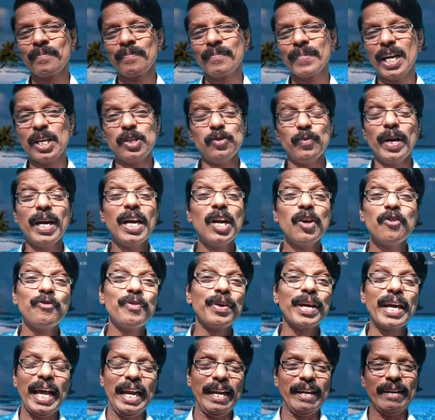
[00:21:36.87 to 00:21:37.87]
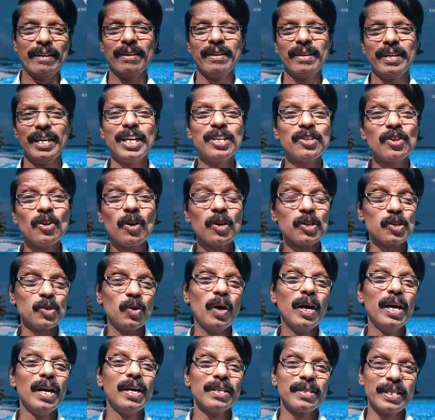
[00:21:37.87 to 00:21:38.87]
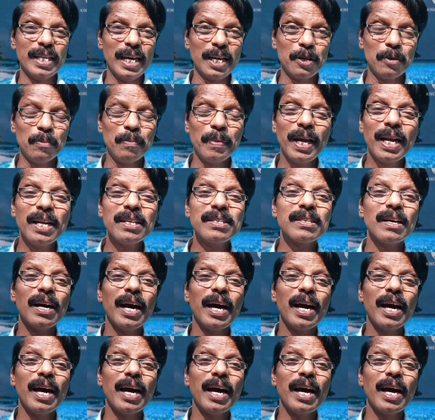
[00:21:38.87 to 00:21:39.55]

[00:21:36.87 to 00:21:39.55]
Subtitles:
It's very difficult, is it not so? That means